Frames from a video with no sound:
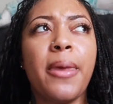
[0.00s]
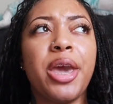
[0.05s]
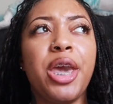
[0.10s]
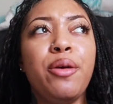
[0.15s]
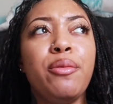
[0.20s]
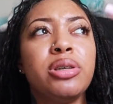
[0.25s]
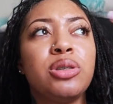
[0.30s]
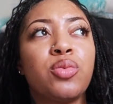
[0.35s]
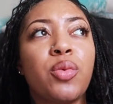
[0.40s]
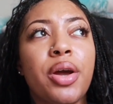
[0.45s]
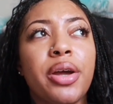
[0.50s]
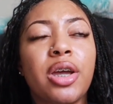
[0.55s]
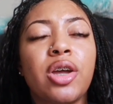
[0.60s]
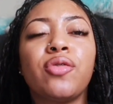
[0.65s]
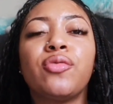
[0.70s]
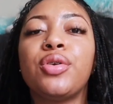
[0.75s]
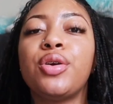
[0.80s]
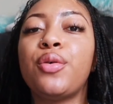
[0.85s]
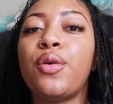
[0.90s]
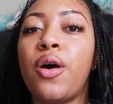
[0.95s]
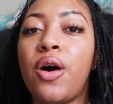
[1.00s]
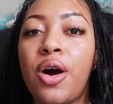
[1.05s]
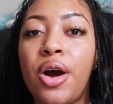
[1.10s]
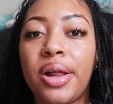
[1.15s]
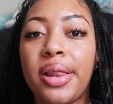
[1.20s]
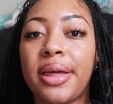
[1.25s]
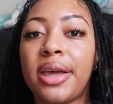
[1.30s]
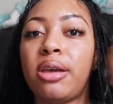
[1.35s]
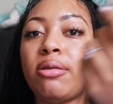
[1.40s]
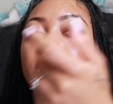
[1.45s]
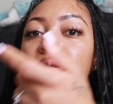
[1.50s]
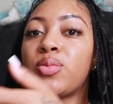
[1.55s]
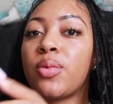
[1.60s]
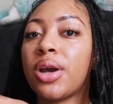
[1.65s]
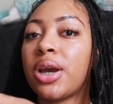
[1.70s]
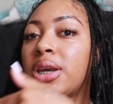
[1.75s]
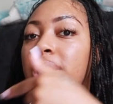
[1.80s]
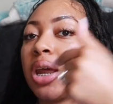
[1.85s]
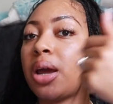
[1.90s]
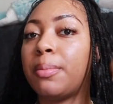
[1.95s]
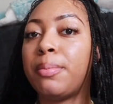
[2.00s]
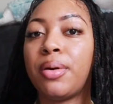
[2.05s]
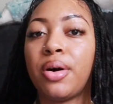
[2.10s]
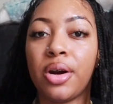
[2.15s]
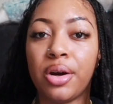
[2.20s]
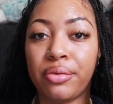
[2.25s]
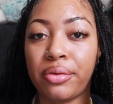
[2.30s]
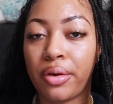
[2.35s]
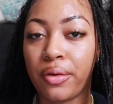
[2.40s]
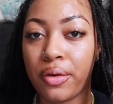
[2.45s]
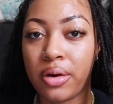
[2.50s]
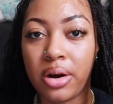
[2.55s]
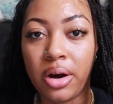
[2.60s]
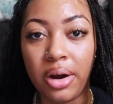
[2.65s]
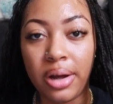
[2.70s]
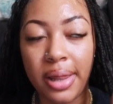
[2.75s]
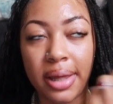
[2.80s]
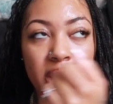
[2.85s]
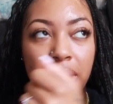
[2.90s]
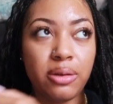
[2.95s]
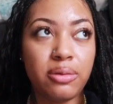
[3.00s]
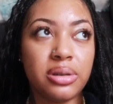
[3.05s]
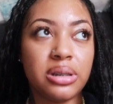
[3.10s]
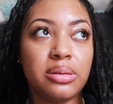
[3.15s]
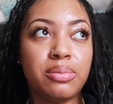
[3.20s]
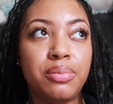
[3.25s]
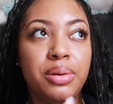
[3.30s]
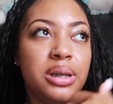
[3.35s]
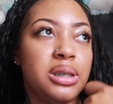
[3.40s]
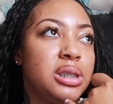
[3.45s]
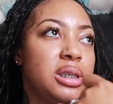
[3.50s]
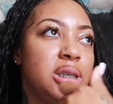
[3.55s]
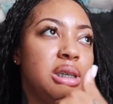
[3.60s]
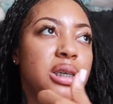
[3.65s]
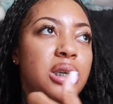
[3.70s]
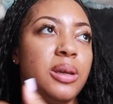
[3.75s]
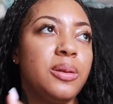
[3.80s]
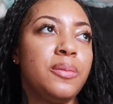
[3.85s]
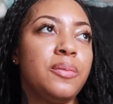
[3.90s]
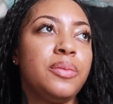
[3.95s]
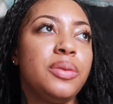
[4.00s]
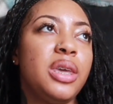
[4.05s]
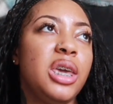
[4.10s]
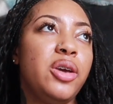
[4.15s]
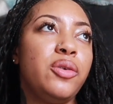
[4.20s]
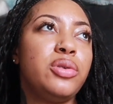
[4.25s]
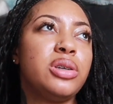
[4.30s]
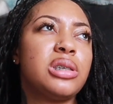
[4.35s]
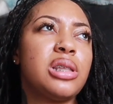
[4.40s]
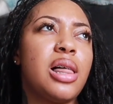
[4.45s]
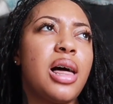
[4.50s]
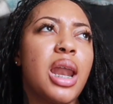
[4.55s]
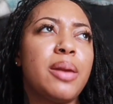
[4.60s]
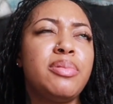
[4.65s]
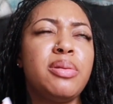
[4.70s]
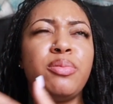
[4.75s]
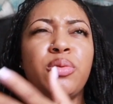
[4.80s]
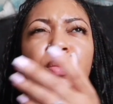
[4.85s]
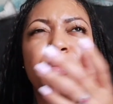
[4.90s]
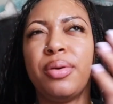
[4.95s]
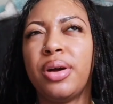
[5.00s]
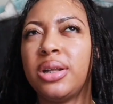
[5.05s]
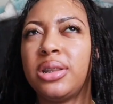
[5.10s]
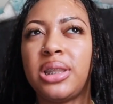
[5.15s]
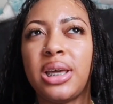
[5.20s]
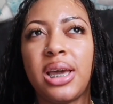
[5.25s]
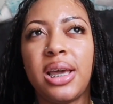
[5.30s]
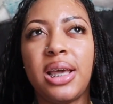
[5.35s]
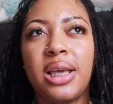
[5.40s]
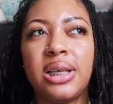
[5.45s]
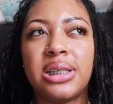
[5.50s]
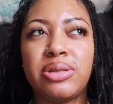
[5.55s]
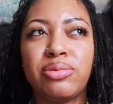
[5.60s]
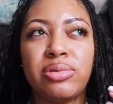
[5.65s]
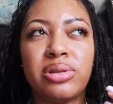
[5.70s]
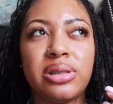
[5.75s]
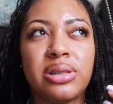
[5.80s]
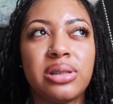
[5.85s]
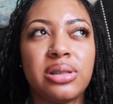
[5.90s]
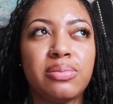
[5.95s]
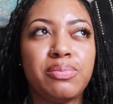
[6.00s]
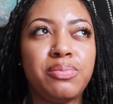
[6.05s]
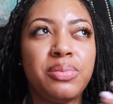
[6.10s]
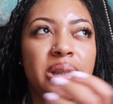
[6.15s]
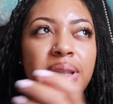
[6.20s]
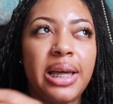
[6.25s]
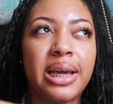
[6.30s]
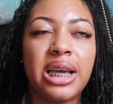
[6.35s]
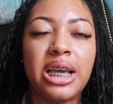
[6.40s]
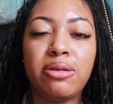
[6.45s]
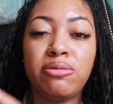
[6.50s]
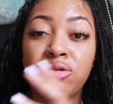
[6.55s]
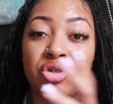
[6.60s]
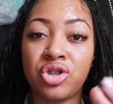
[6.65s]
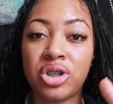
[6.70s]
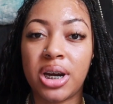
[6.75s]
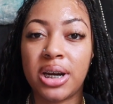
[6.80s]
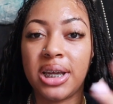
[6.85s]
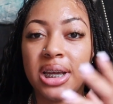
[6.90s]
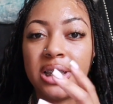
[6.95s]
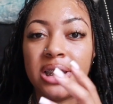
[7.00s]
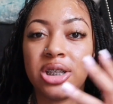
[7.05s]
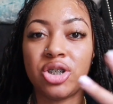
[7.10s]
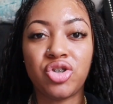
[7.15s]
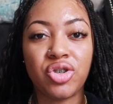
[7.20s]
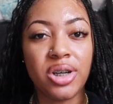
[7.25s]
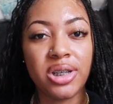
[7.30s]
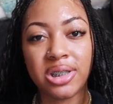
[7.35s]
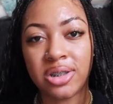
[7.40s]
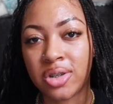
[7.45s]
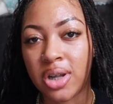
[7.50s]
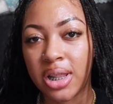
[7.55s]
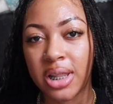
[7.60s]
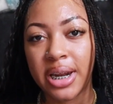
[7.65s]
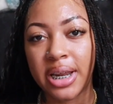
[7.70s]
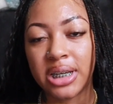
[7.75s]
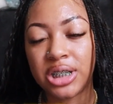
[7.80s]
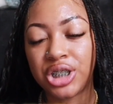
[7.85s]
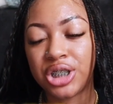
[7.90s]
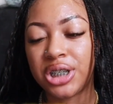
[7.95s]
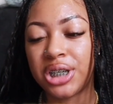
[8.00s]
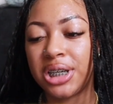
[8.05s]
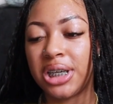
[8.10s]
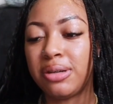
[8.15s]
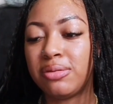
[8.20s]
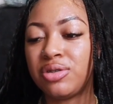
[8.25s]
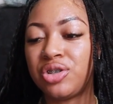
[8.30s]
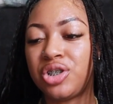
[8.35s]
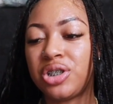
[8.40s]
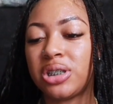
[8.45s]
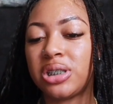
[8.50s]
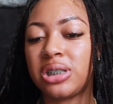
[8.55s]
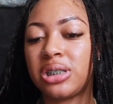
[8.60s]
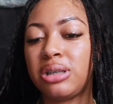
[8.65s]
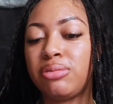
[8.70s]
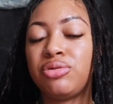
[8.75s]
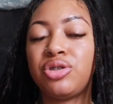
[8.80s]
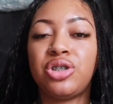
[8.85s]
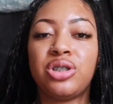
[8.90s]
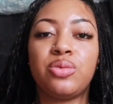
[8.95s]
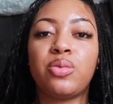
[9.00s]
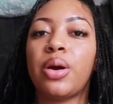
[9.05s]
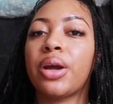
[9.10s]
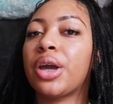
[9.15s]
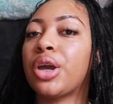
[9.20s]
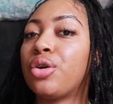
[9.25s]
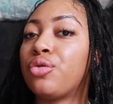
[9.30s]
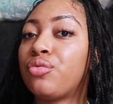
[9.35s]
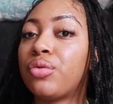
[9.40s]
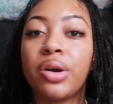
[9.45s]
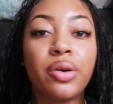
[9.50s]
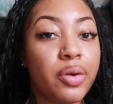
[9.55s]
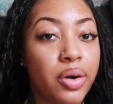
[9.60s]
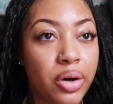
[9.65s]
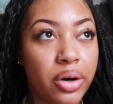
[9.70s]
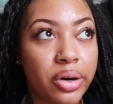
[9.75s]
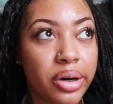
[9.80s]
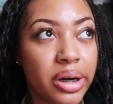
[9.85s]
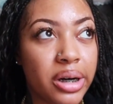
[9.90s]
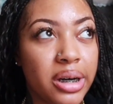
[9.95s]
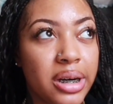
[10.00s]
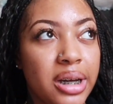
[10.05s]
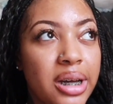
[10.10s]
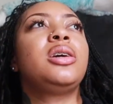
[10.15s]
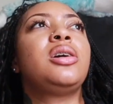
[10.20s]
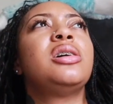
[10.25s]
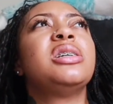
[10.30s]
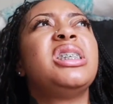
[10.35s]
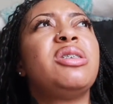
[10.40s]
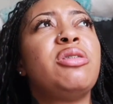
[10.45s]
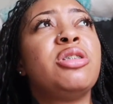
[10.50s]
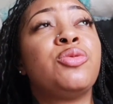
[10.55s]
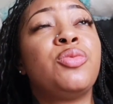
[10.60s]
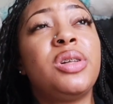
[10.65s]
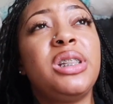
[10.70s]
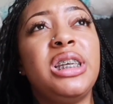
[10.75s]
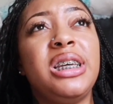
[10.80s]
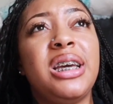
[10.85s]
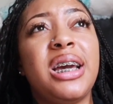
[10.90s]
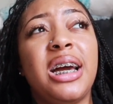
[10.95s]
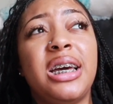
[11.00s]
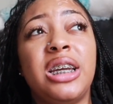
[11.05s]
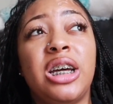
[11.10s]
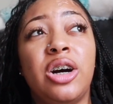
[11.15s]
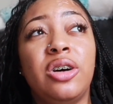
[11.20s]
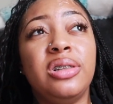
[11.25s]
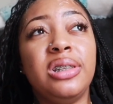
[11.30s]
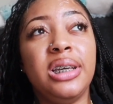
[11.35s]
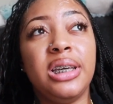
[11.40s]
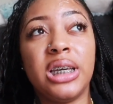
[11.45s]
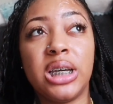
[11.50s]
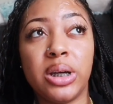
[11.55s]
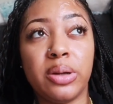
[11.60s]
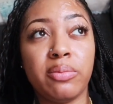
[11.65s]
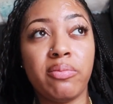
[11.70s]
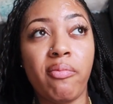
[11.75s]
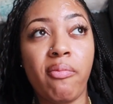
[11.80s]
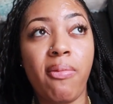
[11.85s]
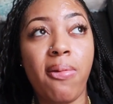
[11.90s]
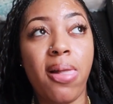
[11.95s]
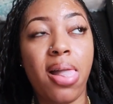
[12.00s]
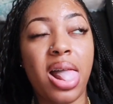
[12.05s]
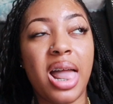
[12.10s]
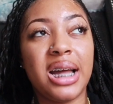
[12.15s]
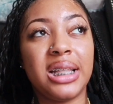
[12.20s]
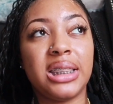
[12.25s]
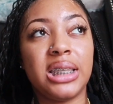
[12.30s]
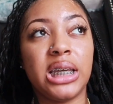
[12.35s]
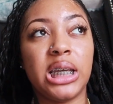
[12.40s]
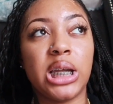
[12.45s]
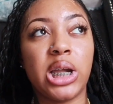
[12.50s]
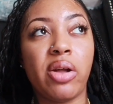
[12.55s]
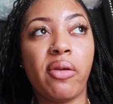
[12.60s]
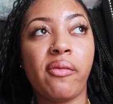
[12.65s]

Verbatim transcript: he was working real hard. Like, he was working that bar real hard. Like, it was busy. It was a lot of people's birthdays. It was like he was trying to get the drinks and all of that shit he was just he was just working real hard because it was really kind of only him i think